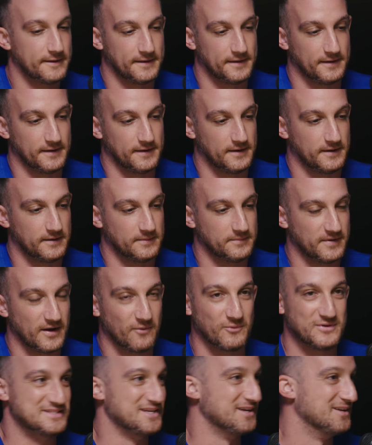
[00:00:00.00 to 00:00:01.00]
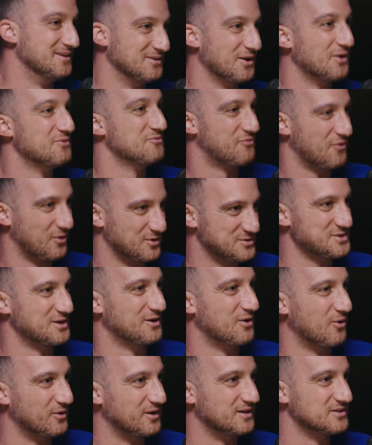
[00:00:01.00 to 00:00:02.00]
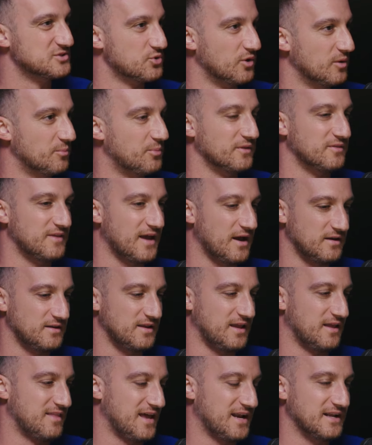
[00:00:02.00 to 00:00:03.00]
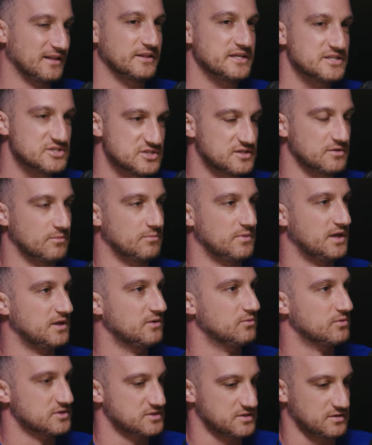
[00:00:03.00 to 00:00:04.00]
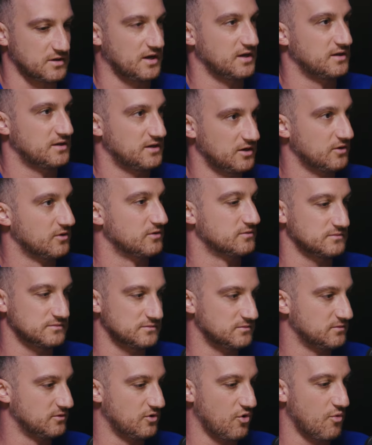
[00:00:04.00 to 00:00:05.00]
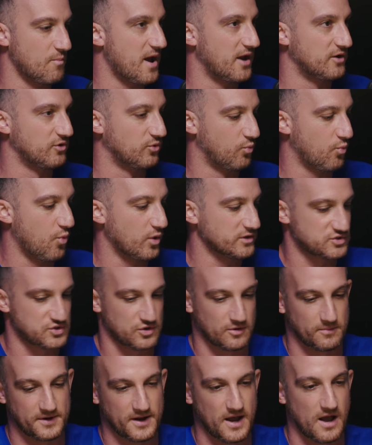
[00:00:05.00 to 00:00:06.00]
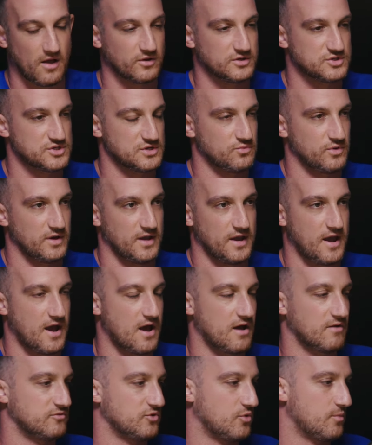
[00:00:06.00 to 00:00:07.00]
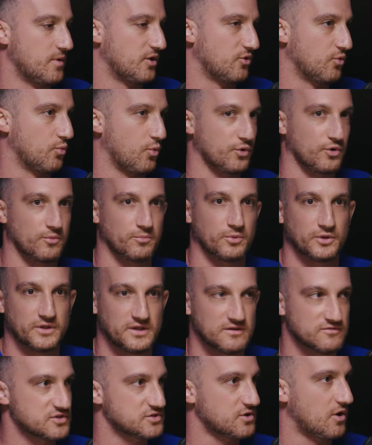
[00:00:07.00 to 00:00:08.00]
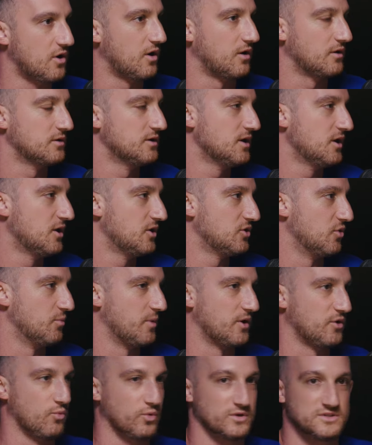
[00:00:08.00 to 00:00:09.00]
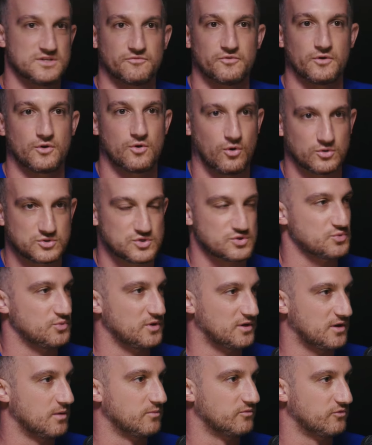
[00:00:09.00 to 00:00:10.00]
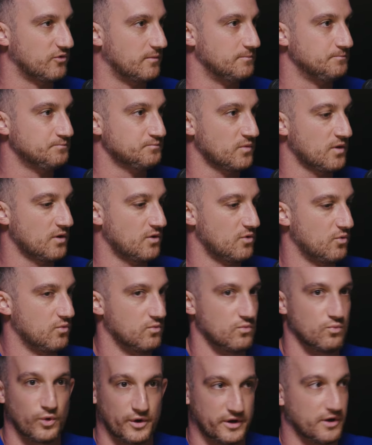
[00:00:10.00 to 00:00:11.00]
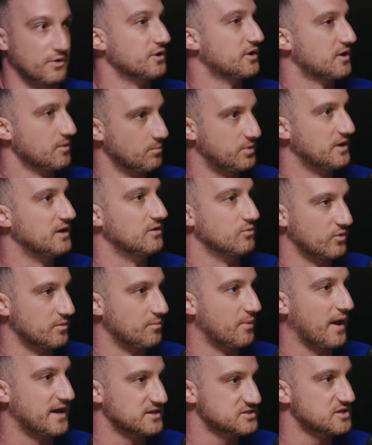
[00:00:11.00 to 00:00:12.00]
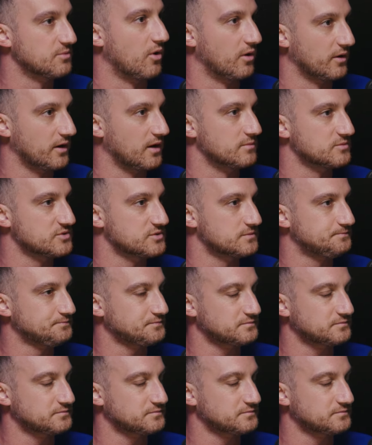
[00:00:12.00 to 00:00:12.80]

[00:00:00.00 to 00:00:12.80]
Um, and we didn't, unfortunately, going into it. But that that at least to me was like, here, no matter what terminology we have, no matter what our beliefs are, no matter what different cultures we come from, we're here to compete and win basketball games